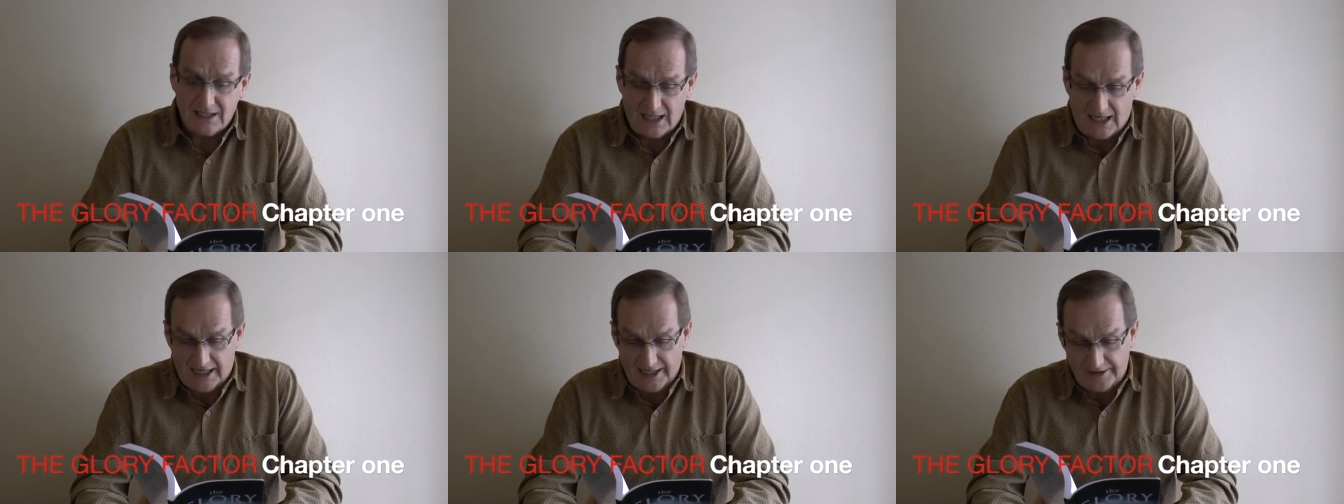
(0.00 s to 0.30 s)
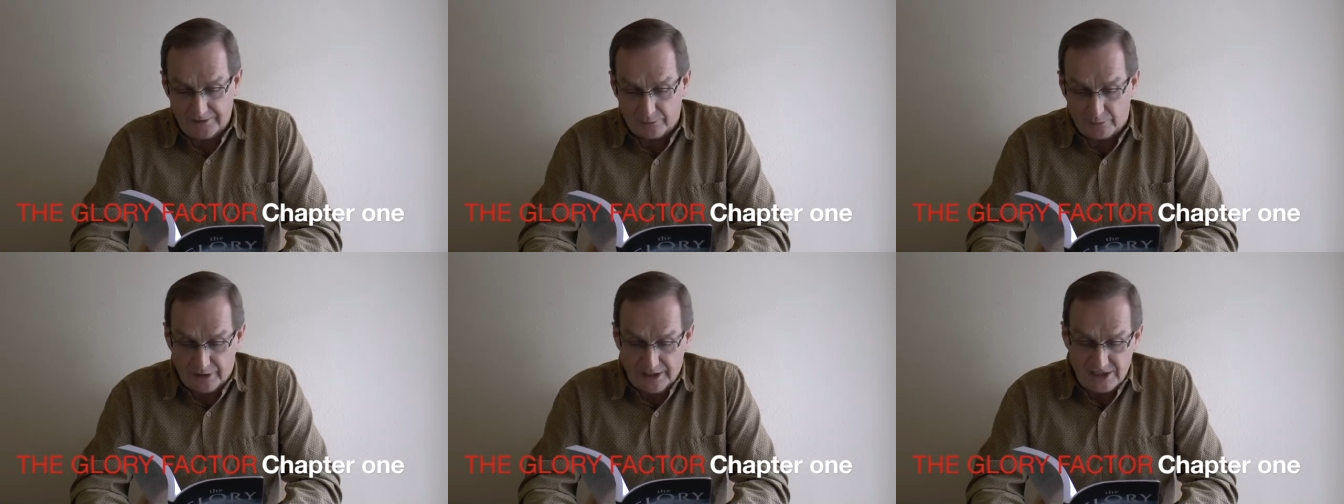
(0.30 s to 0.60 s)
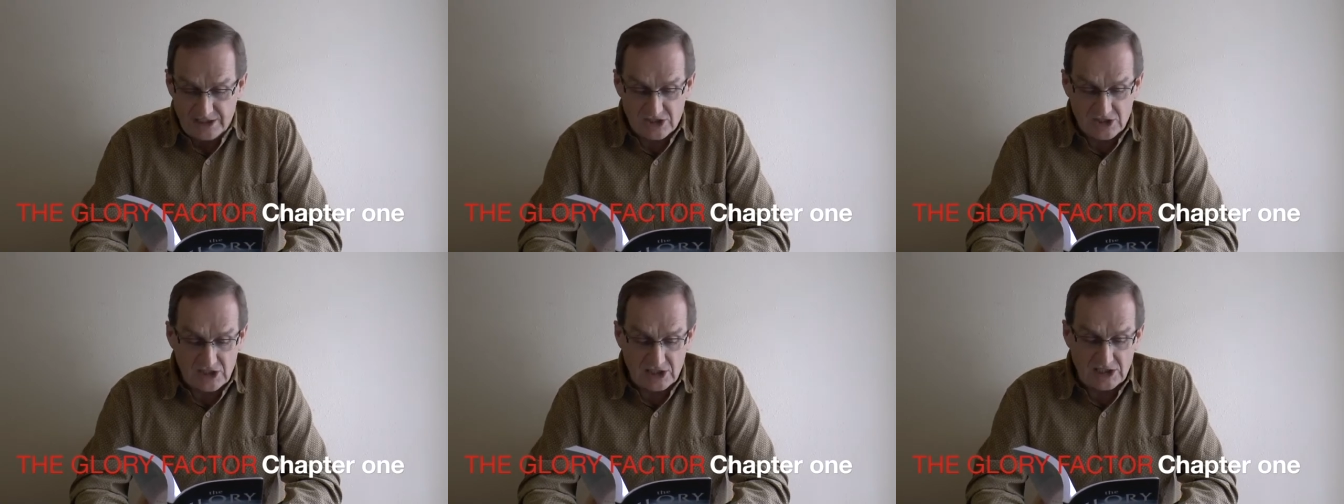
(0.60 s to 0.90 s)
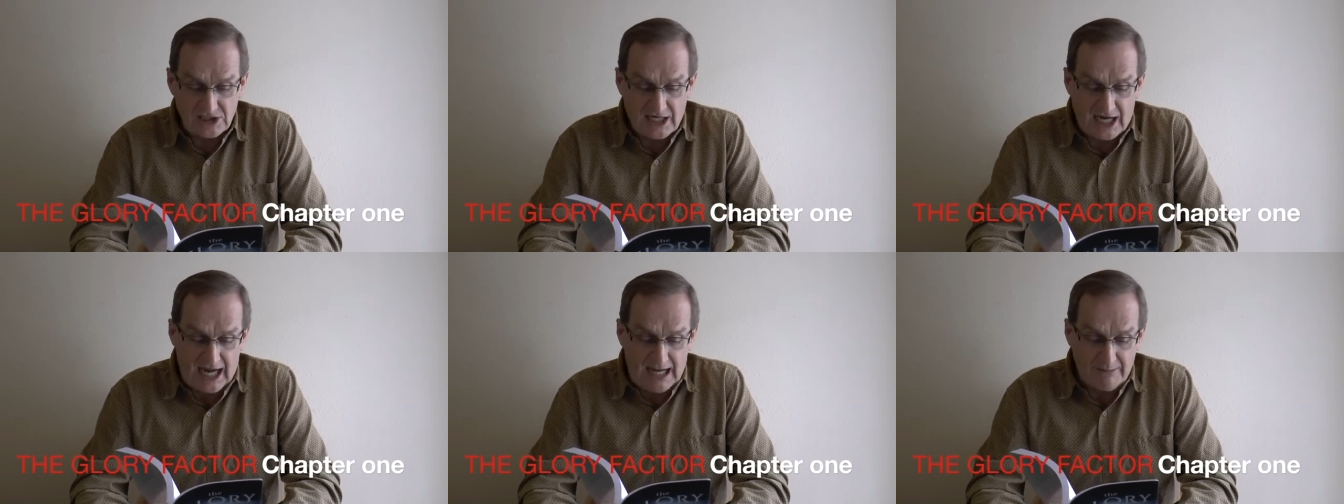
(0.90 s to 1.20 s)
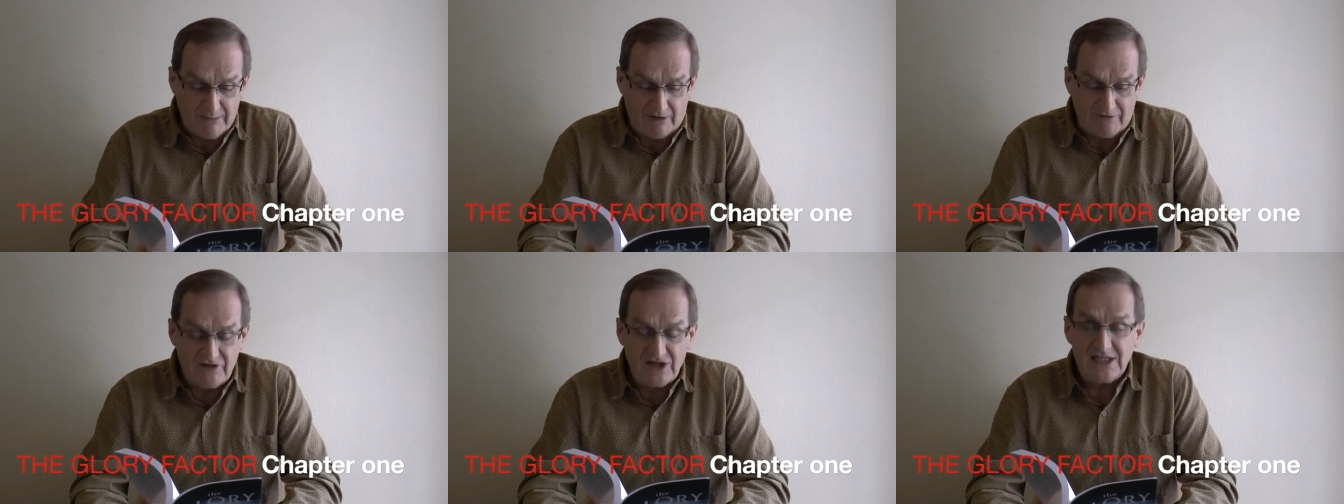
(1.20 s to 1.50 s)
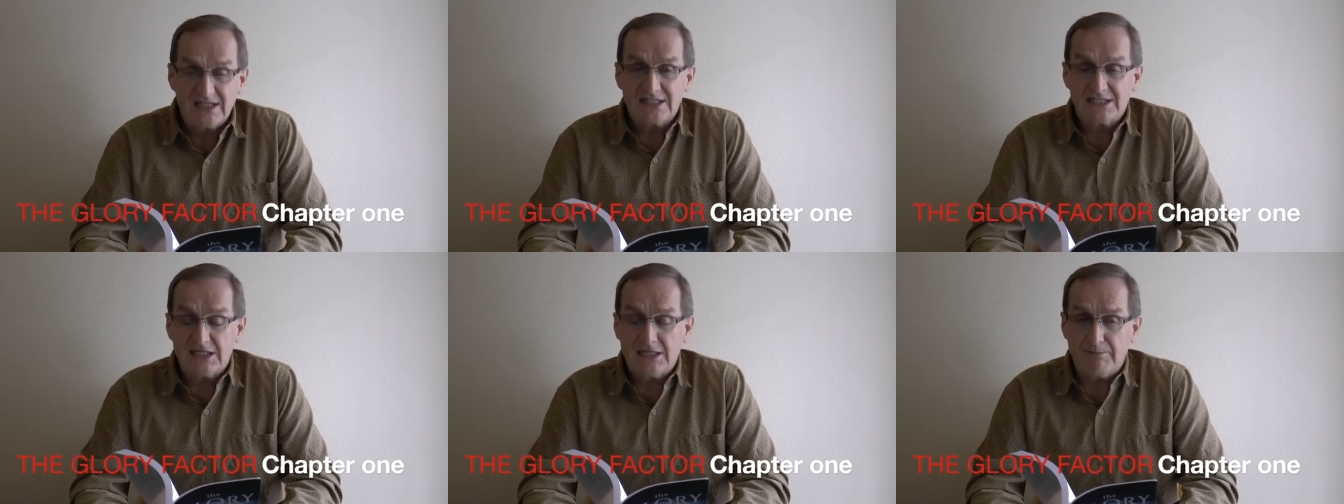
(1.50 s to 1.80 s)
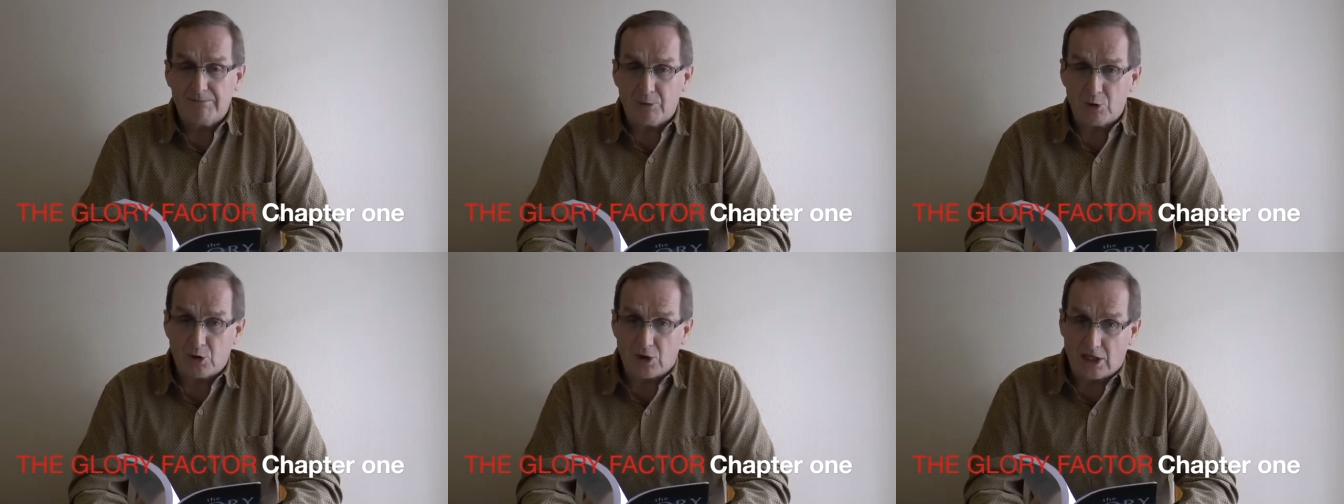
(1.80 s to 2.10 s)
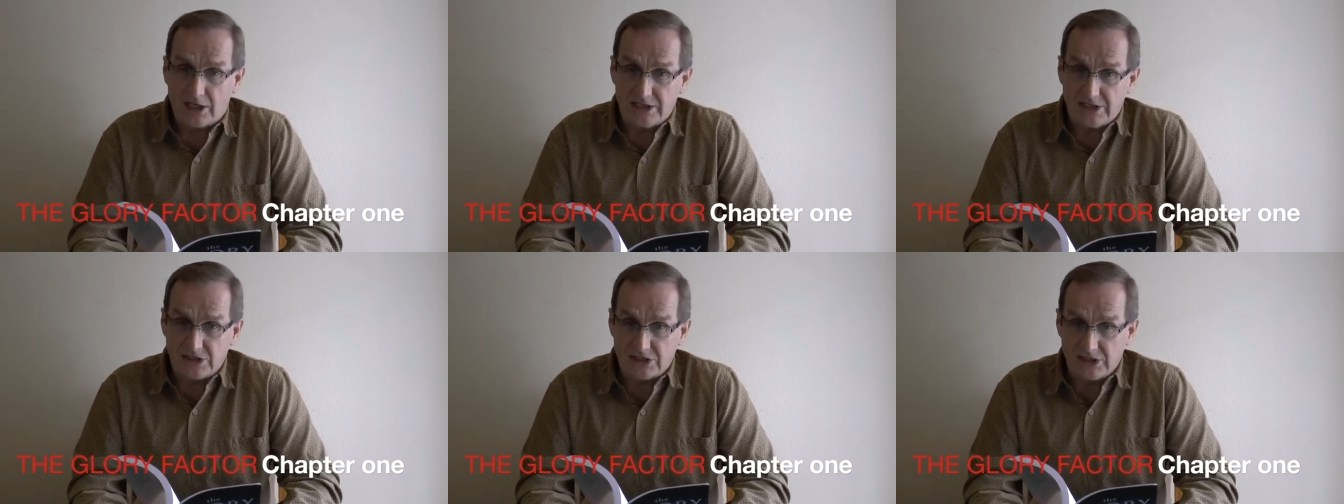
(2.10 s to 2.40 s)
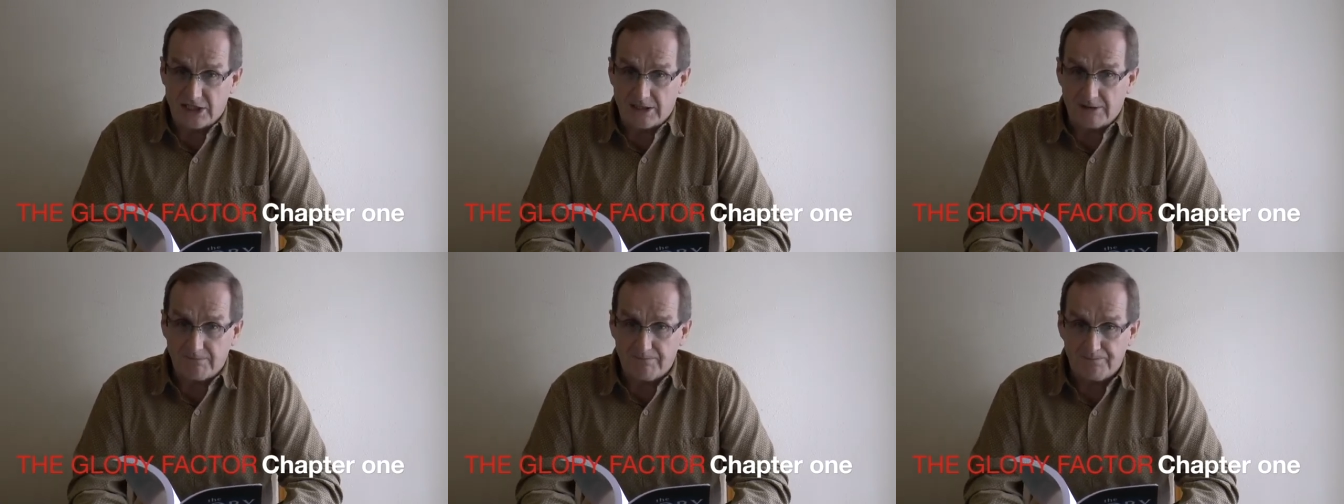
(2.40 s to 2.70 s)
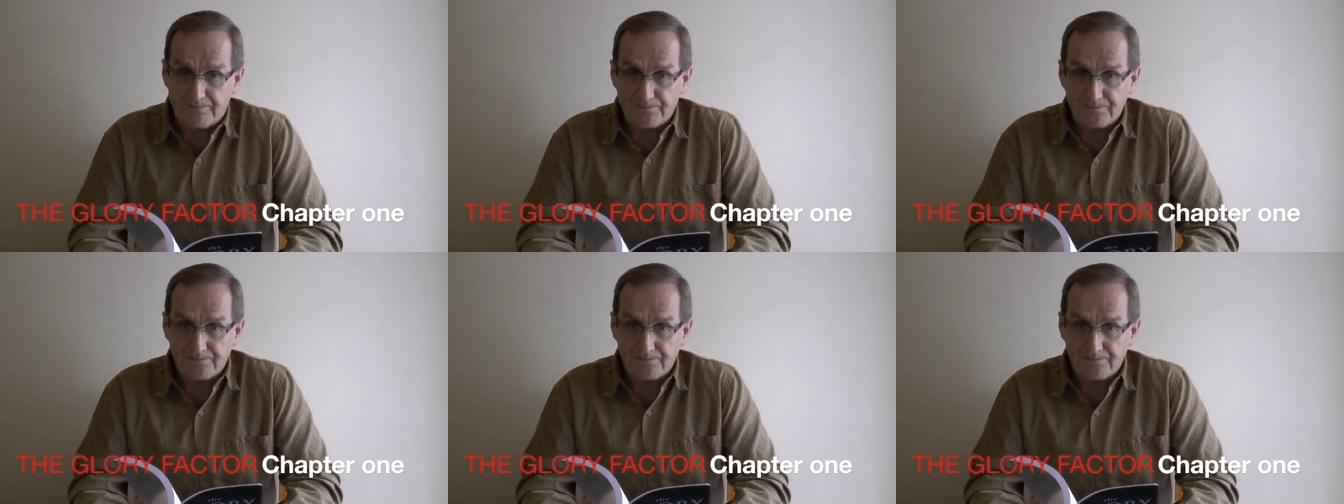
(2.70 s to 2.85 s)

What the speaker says: I reached the time of temple cleansing,